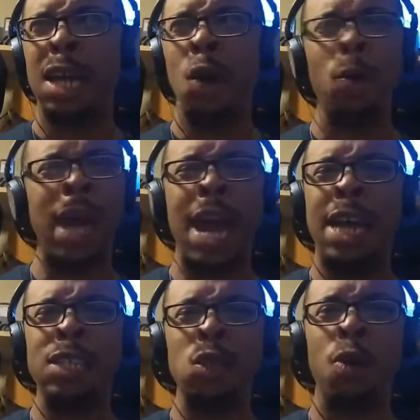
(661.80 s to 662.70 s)

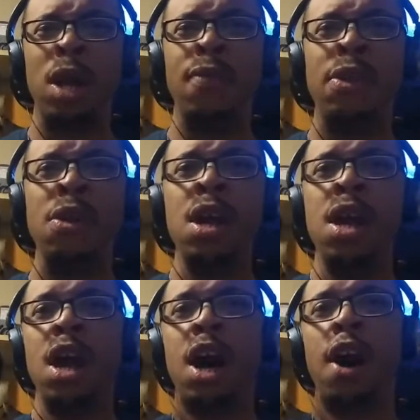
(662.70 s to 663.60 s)
Lowcast or whatever
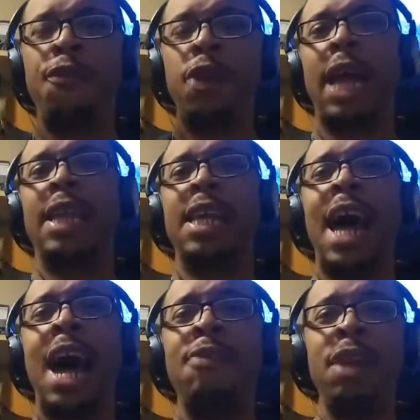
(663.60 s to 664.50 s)
uh, for like the
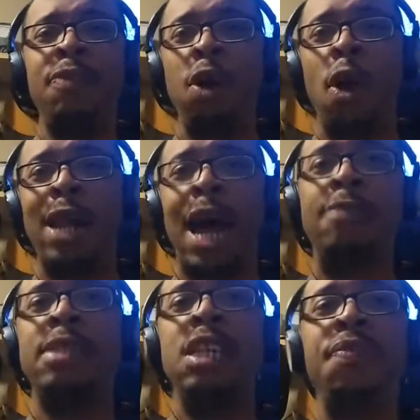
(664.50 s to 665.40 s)
live DVR,
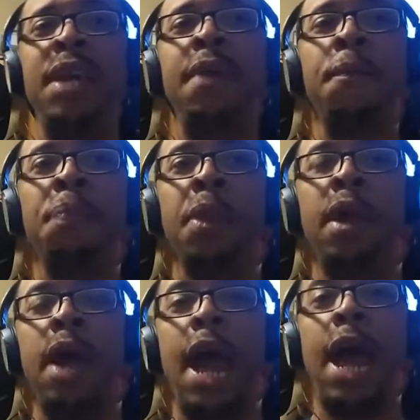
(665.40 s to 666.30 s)
live TV.
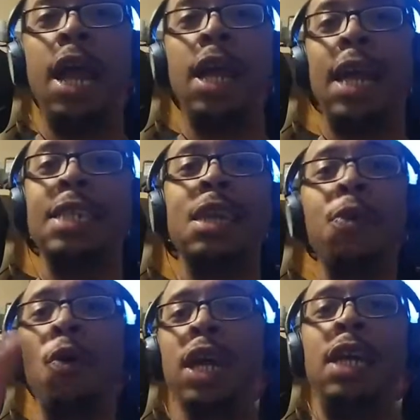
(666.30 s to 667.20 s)
And like I said, we're
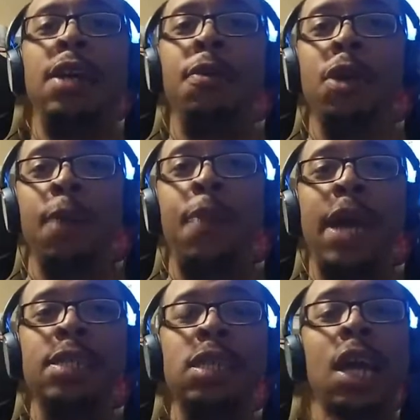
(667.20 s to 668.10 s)
gonna get it get back
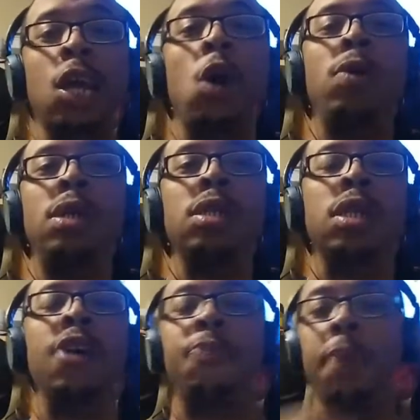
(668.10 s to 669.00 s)
into that coding
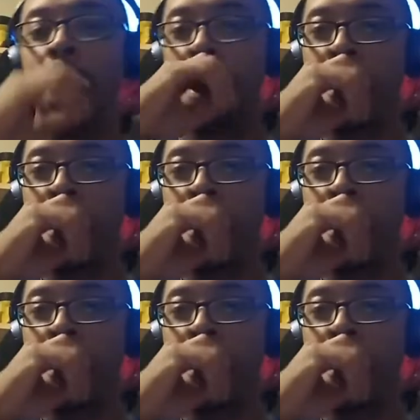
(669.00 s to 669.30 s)
stuff, but